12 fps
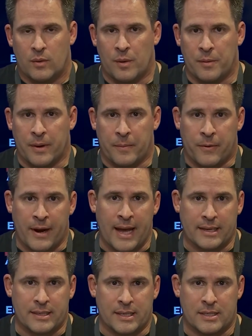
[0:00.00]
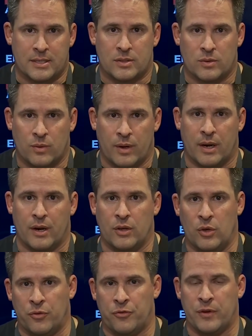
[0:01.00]
when we're in practice where
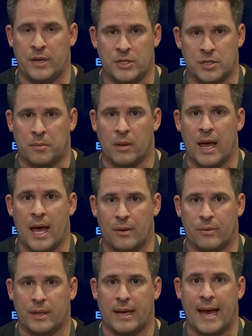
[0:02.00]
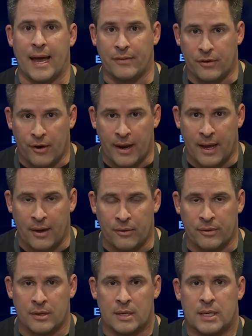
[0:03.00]
you finish a block with a guy on the
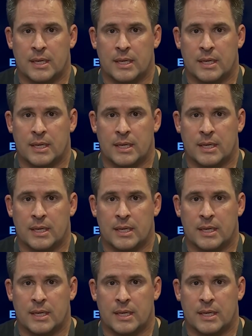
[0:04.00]
ground,